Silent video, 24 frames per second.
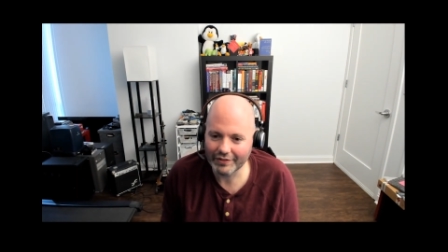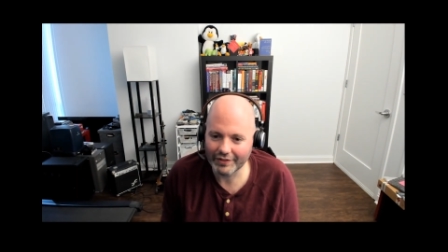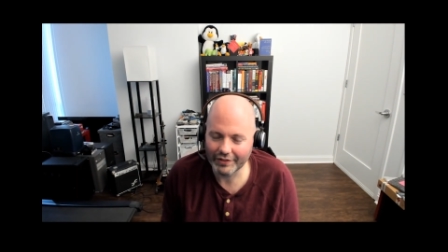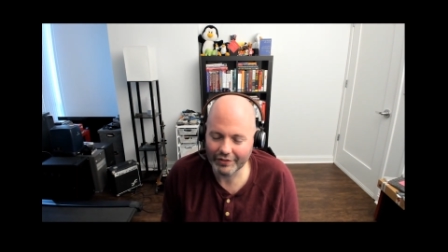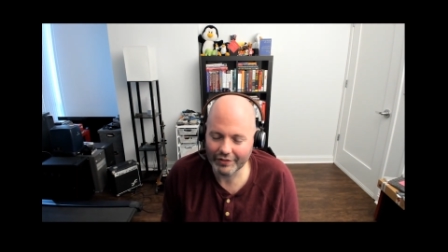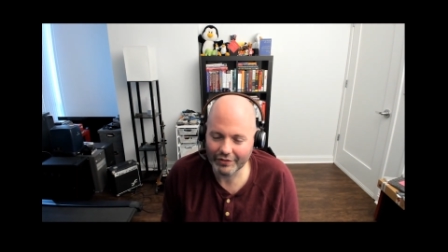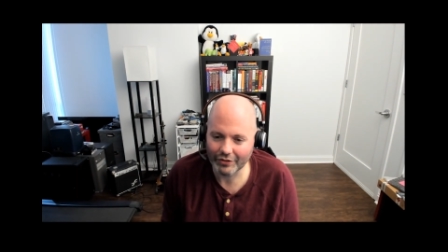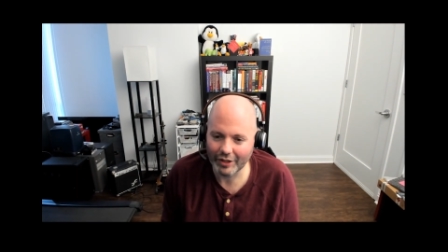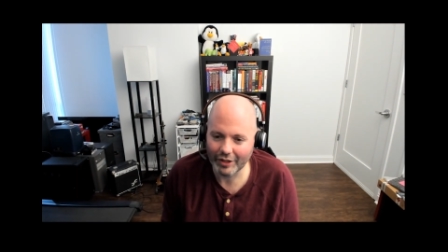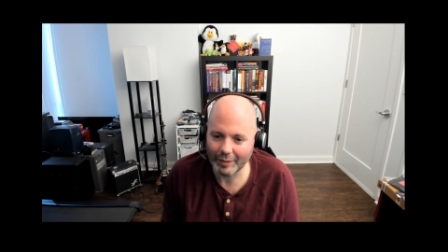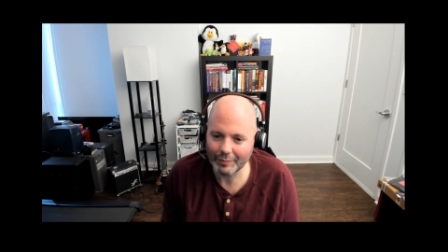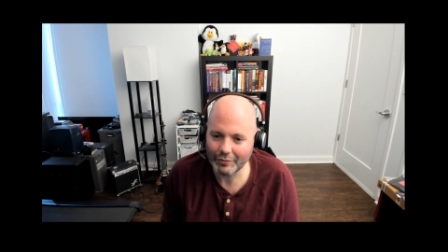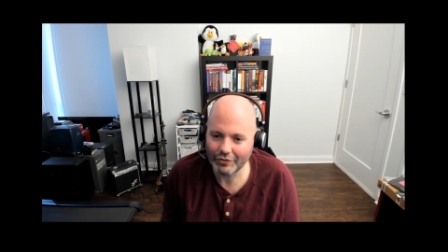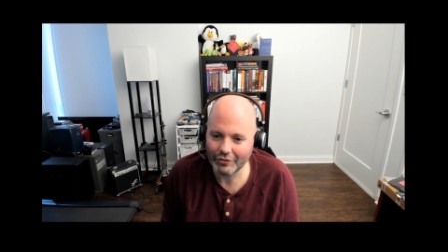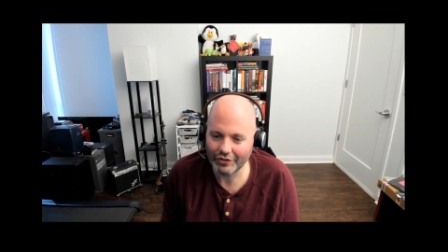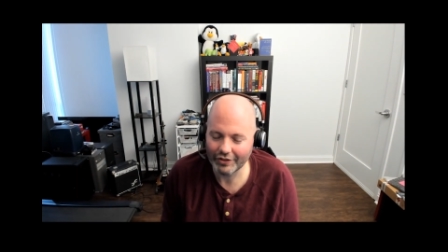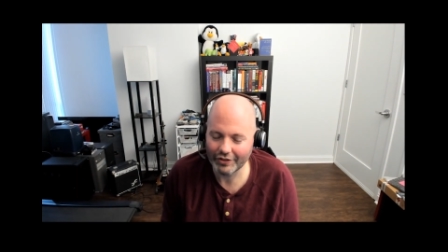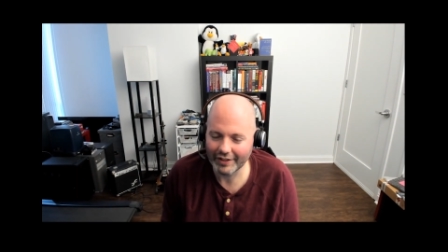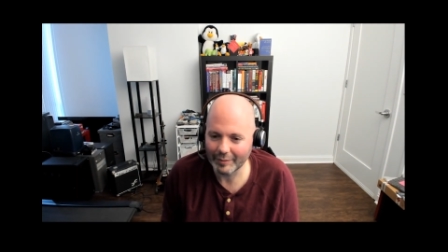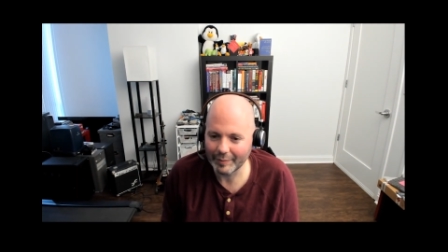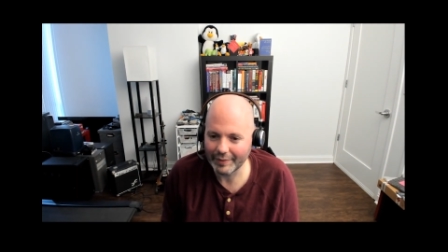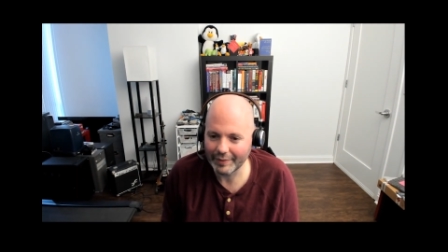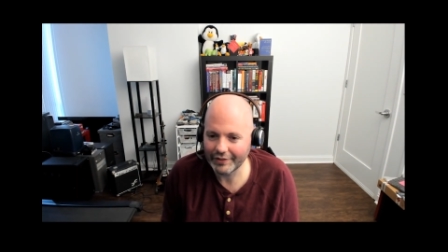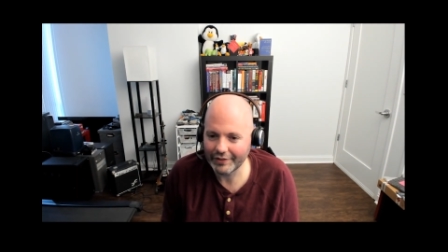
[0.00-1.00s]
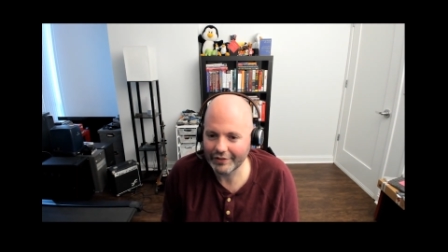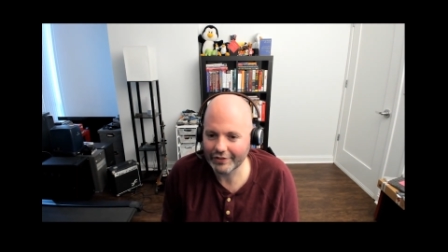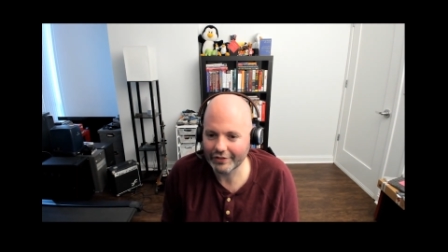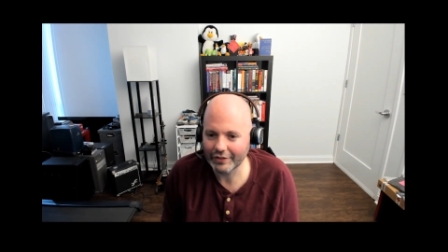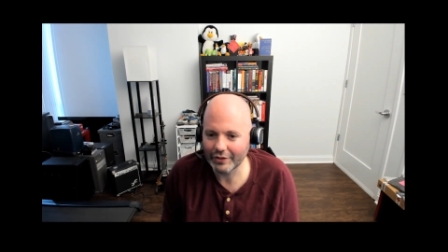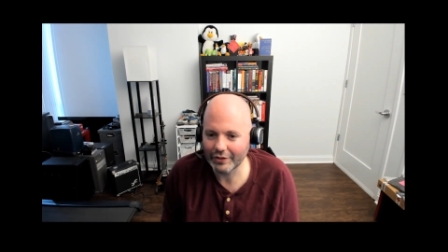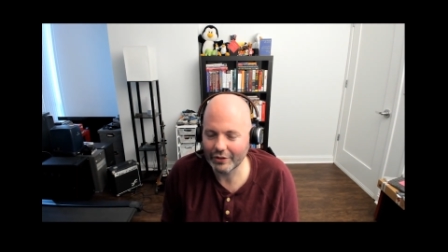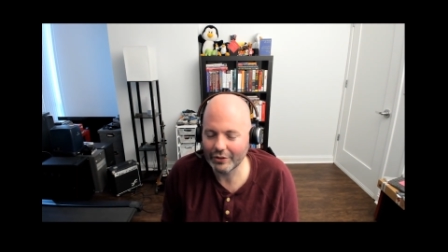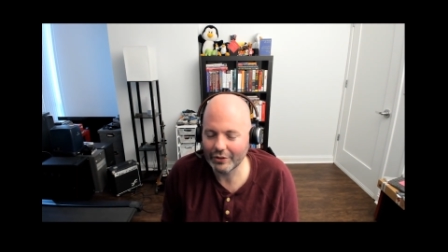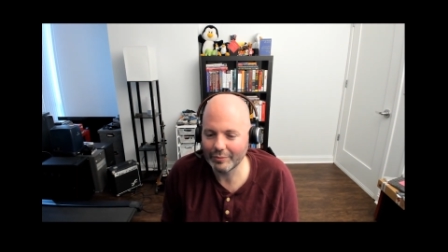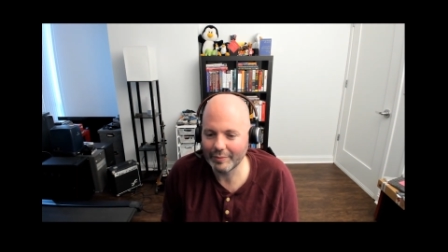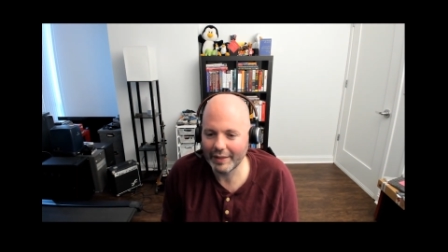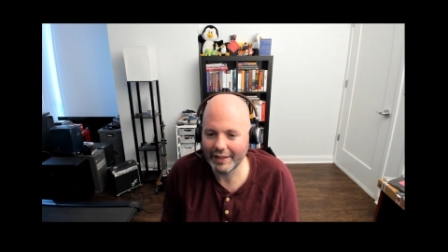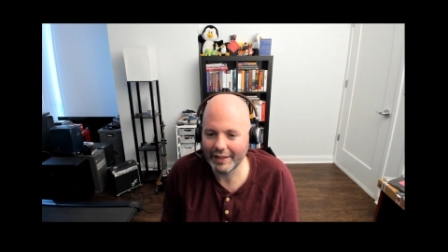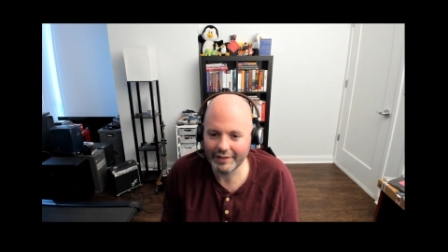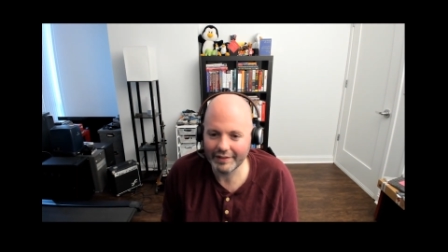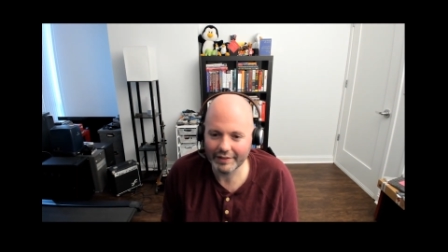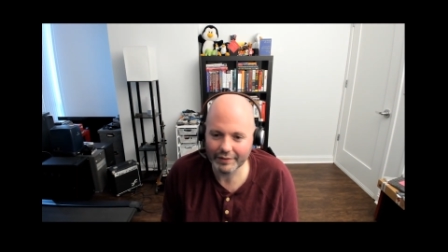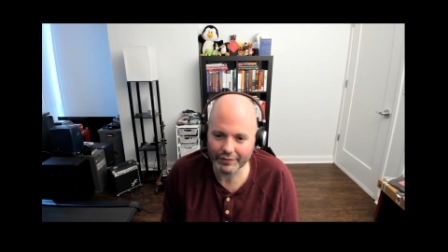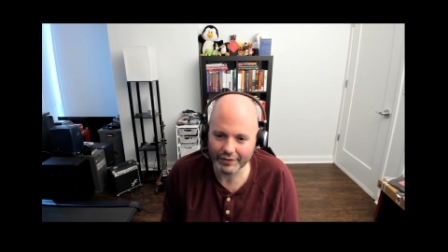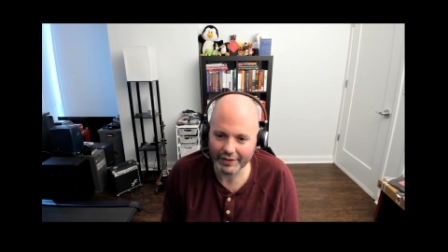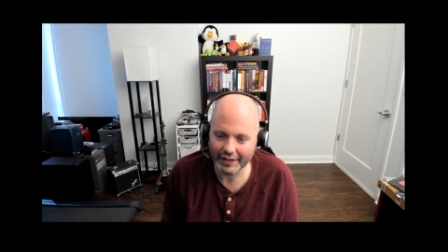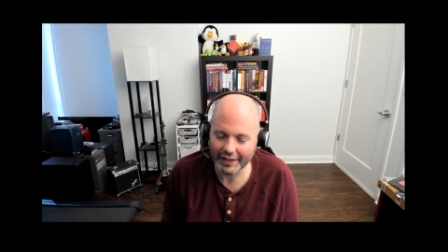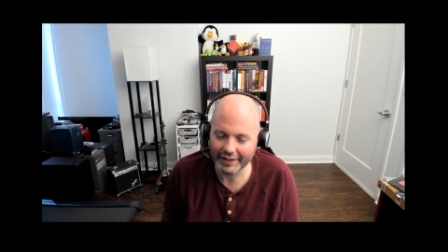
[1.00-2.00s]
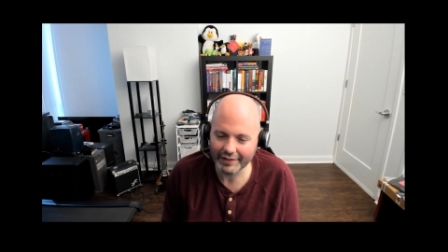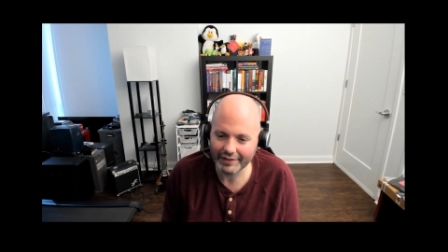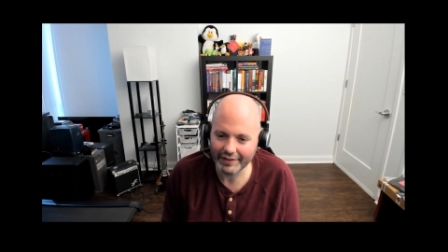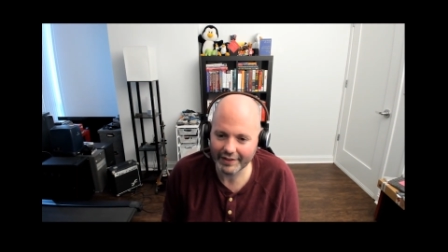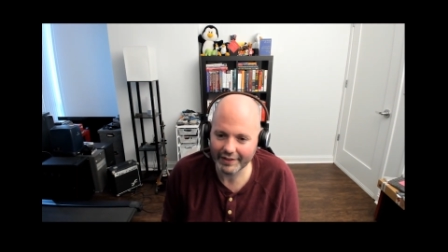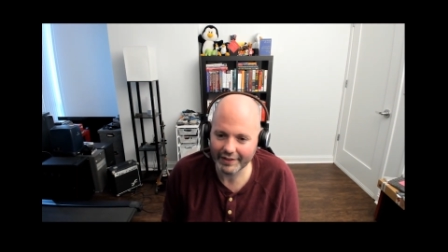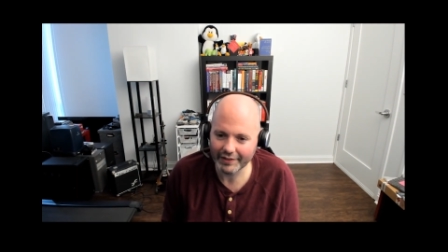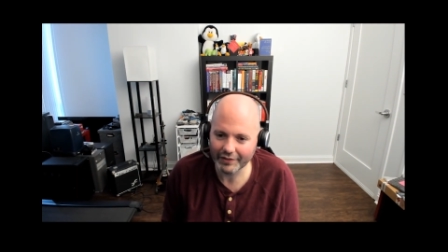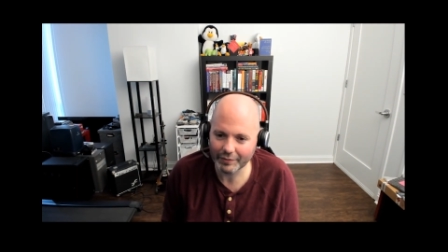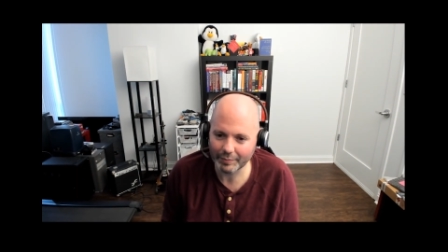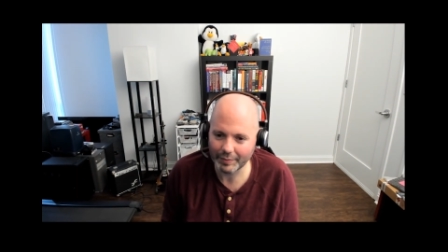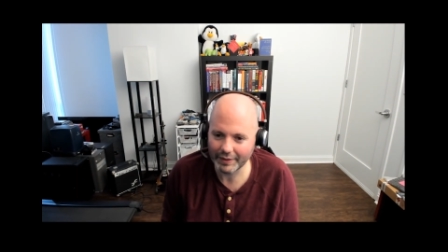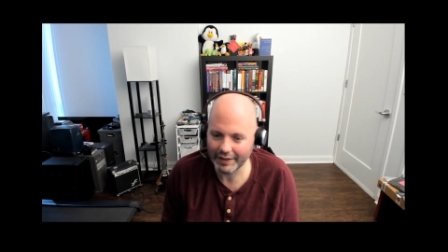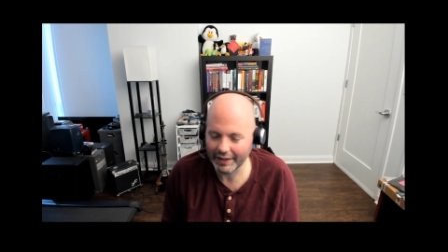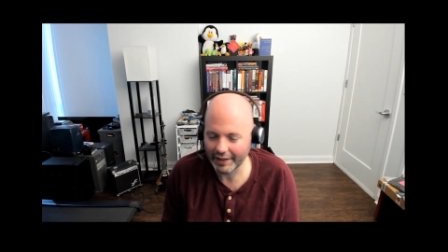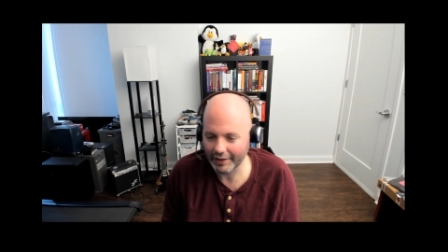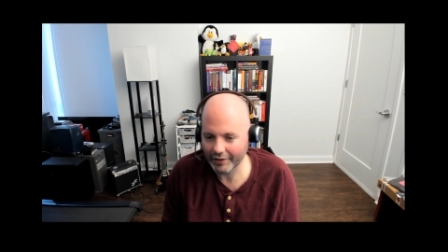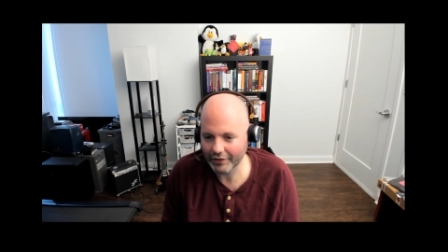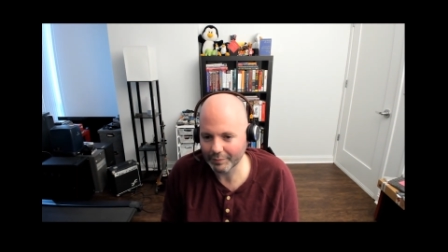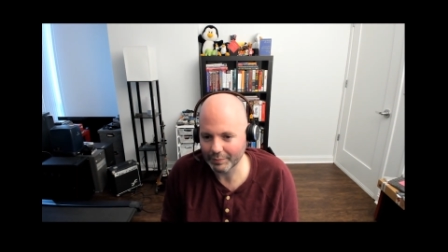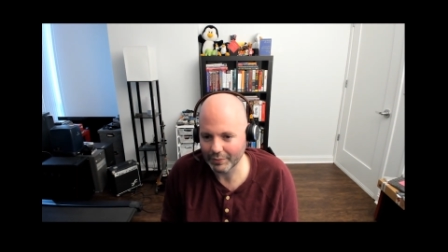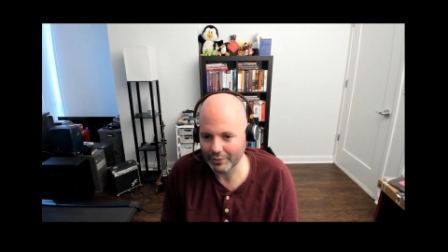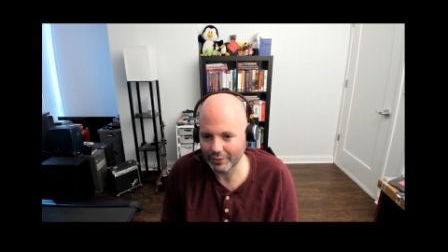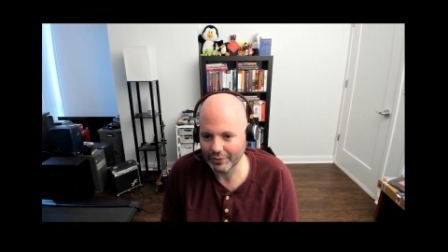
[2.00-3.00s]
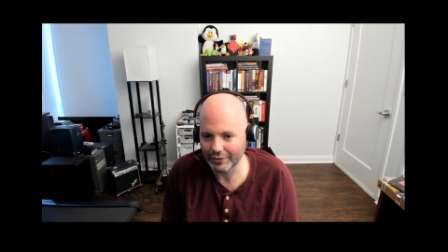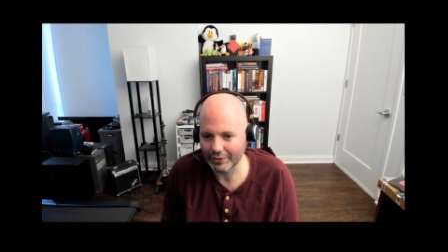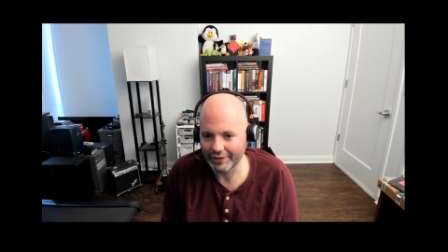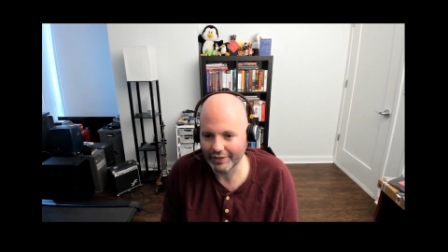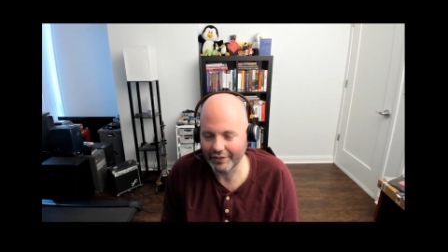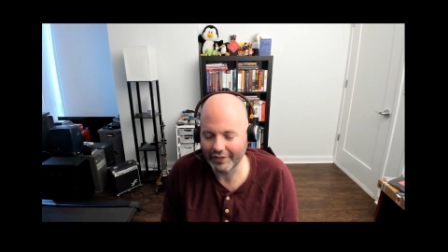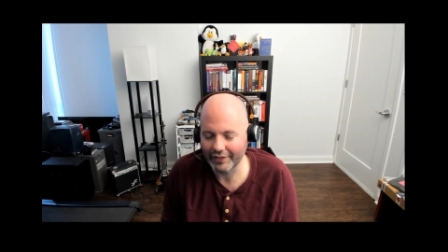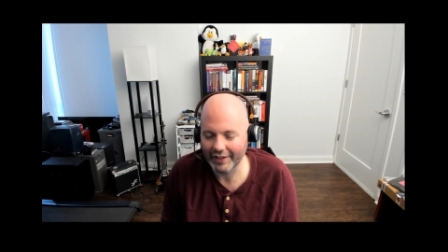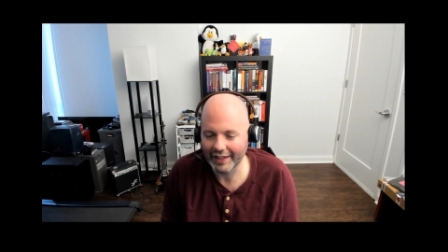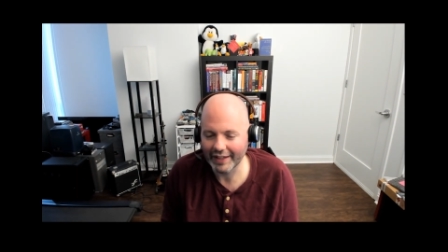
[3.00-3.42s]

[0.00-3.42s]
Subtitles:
disruption. There'll be so many different ideas being explored